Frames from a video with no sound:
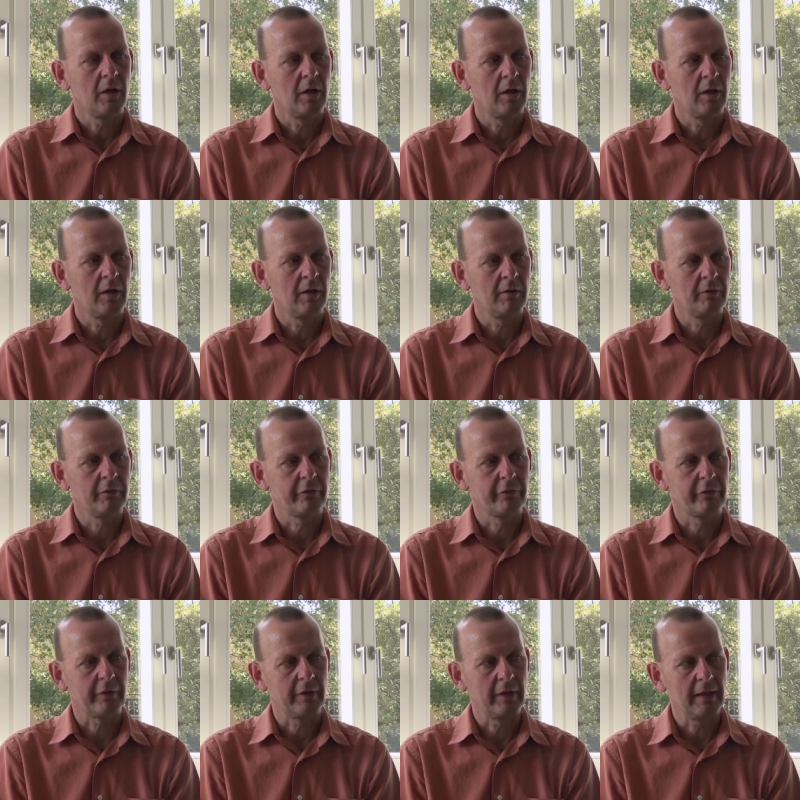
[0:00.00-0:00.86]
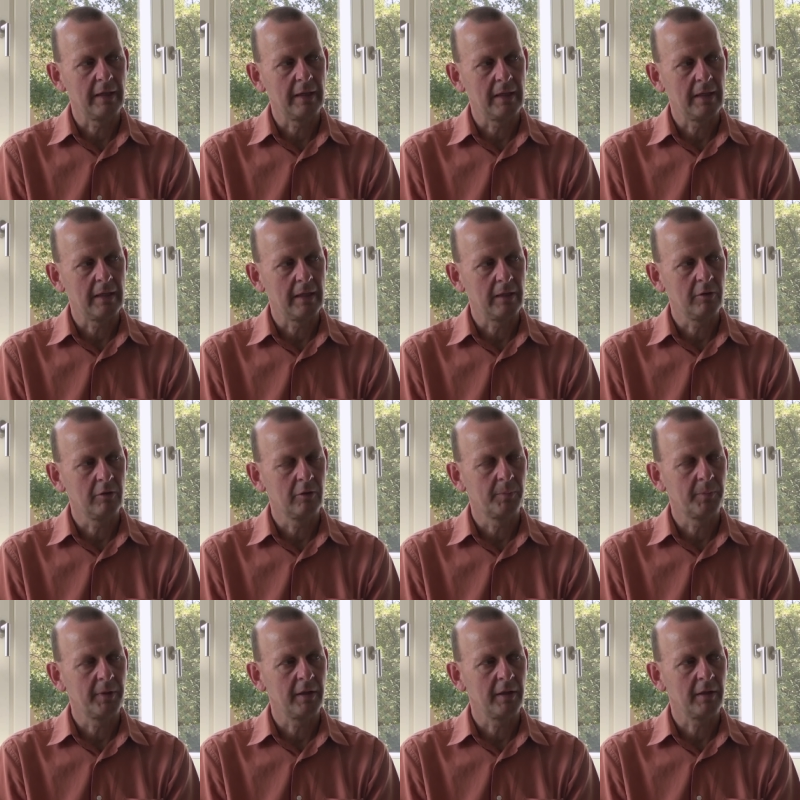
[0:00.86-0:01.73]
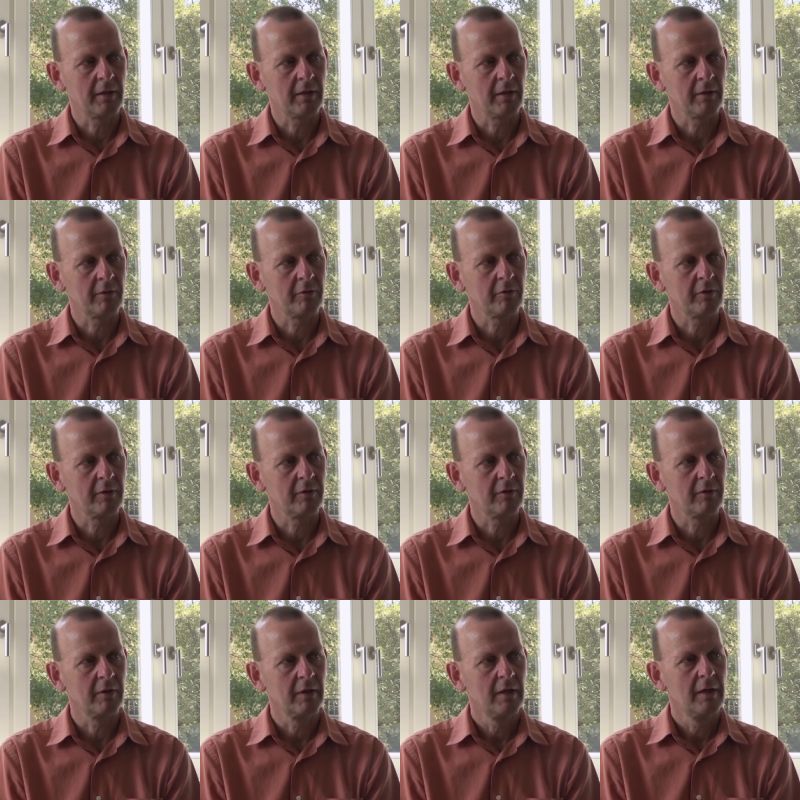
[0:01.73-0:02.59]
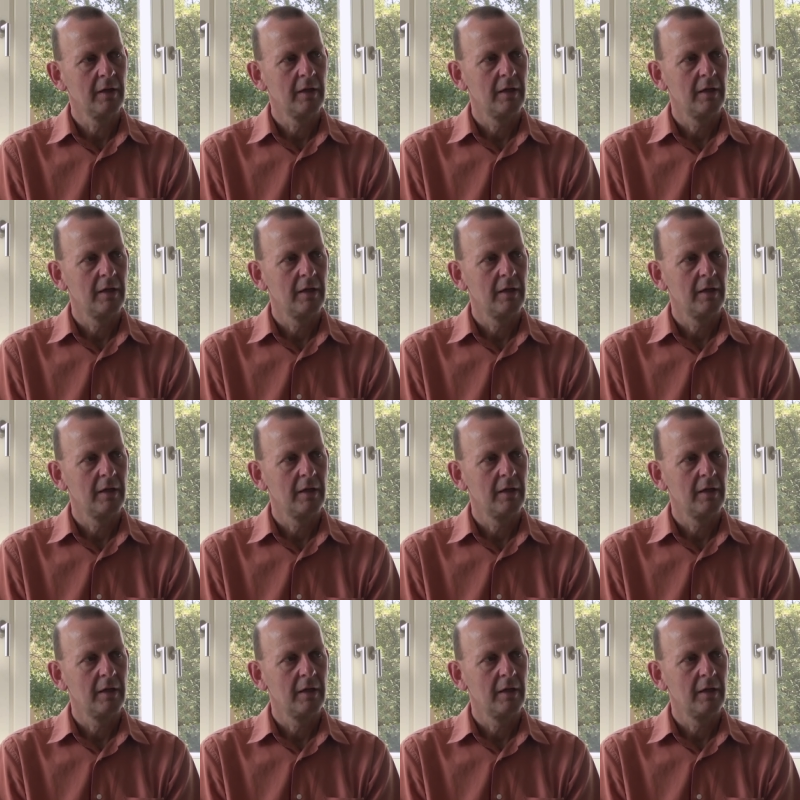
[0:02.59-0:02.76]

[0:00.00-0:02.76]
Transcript: of European countries